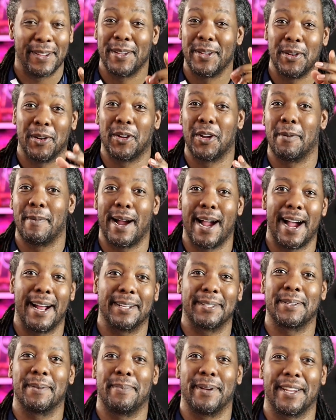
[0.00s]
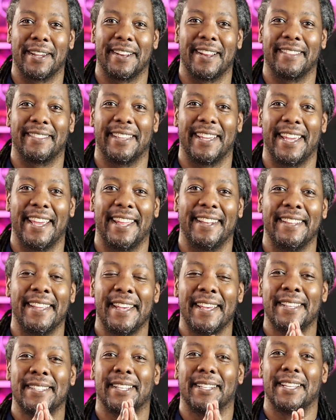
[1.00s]
You'll know my honest opinion at the end.
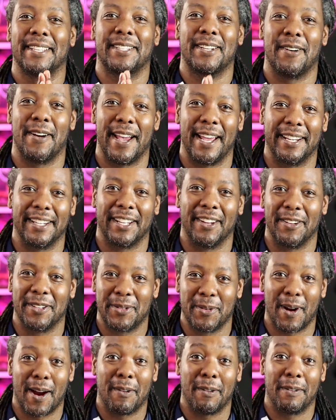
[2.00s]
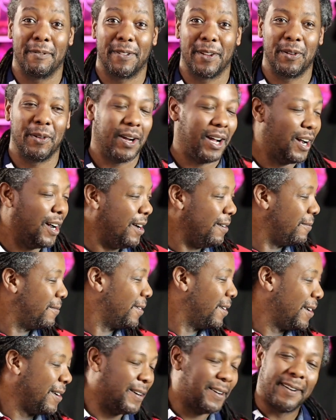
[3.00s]
So let's go ahead and go to our review of
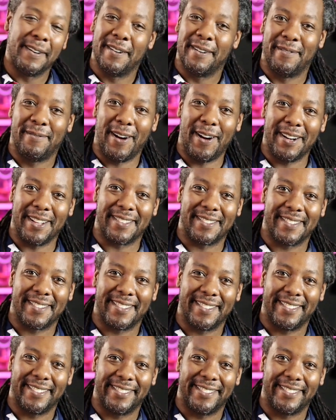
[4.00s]
Furnace.